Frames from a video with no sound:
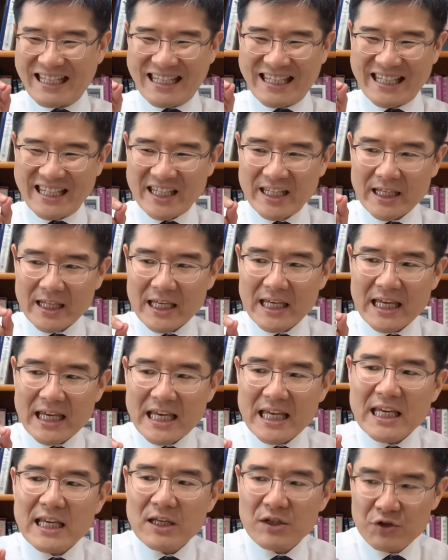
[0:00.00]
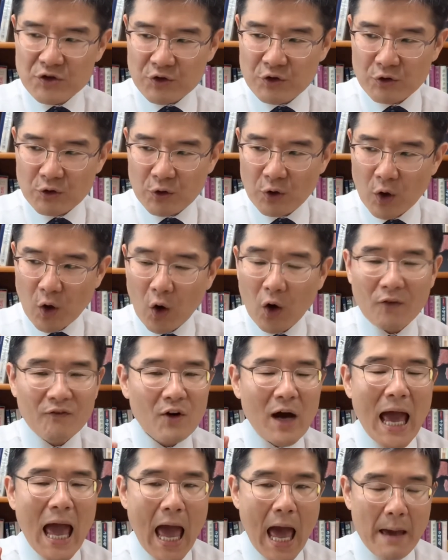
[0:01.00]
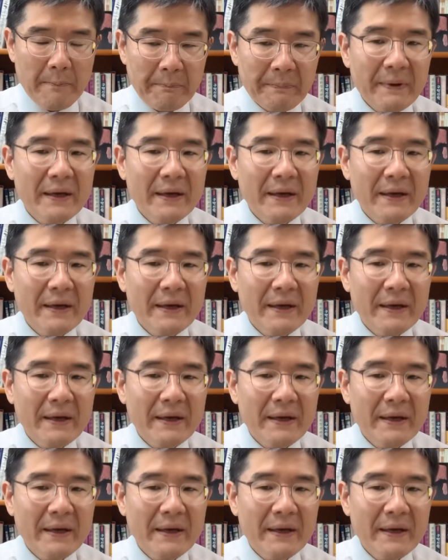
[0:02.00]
key issue of happy